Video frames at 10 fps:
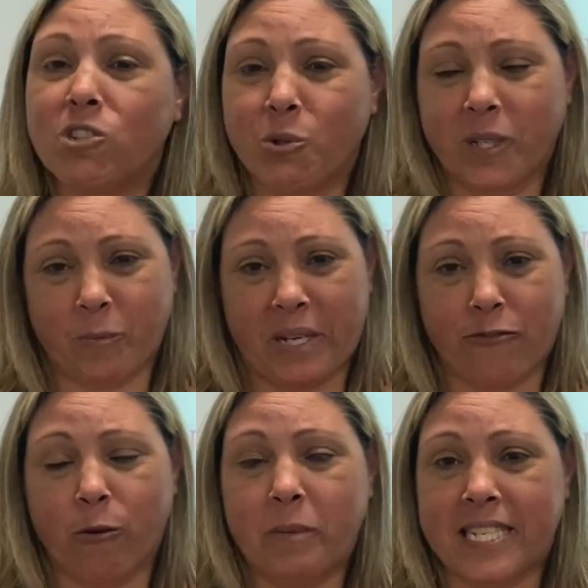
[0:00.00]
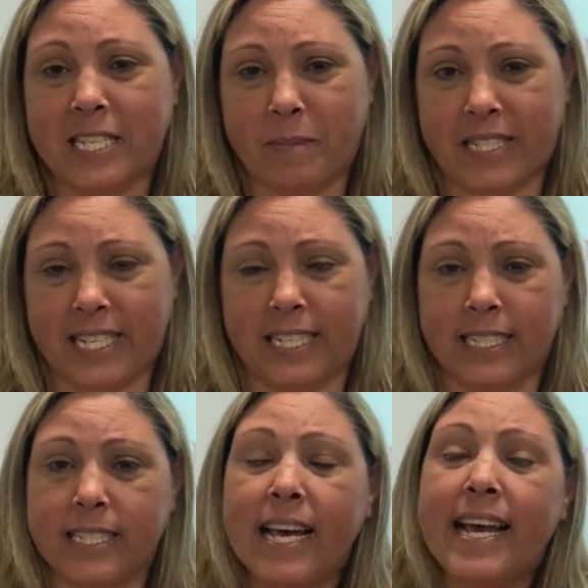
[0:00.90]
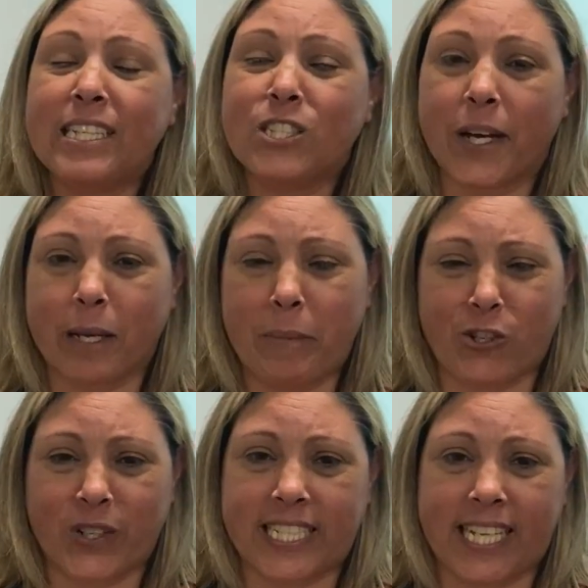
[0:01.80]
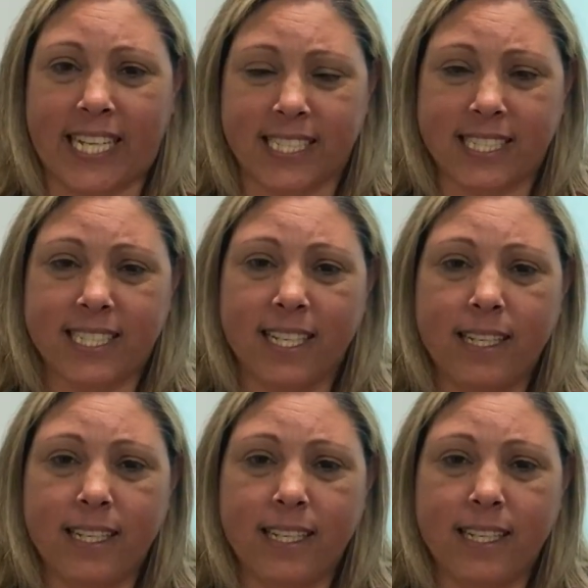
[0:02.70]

to expect from assessment centres and psychometric tests.